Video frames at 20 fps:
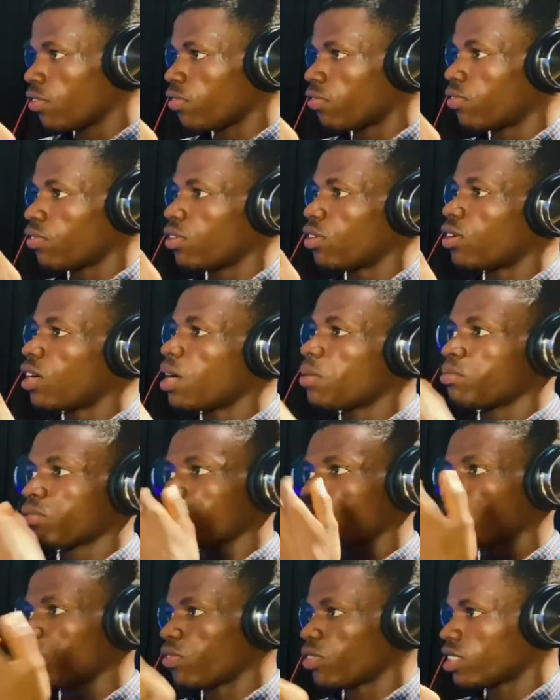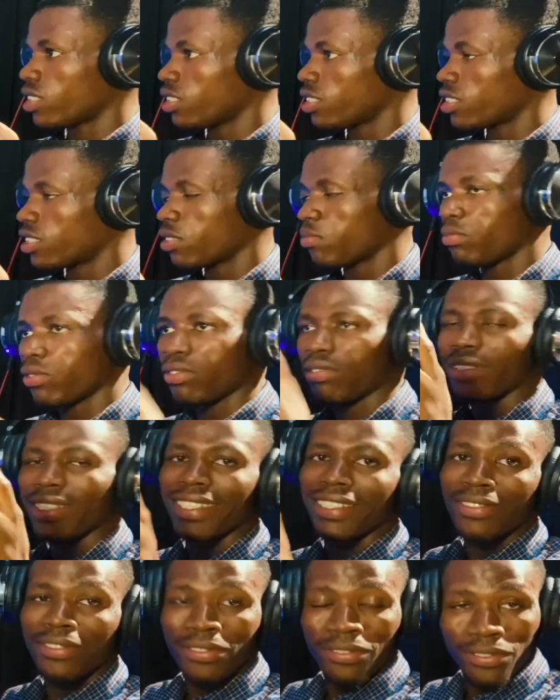for kick
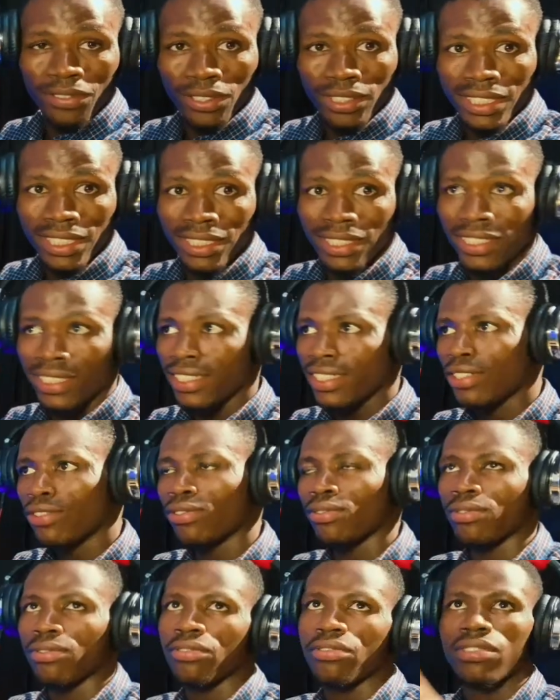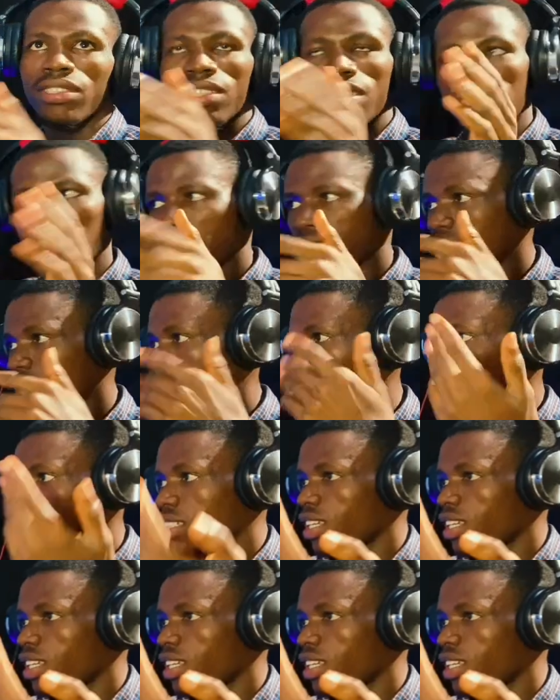between 40 to 60.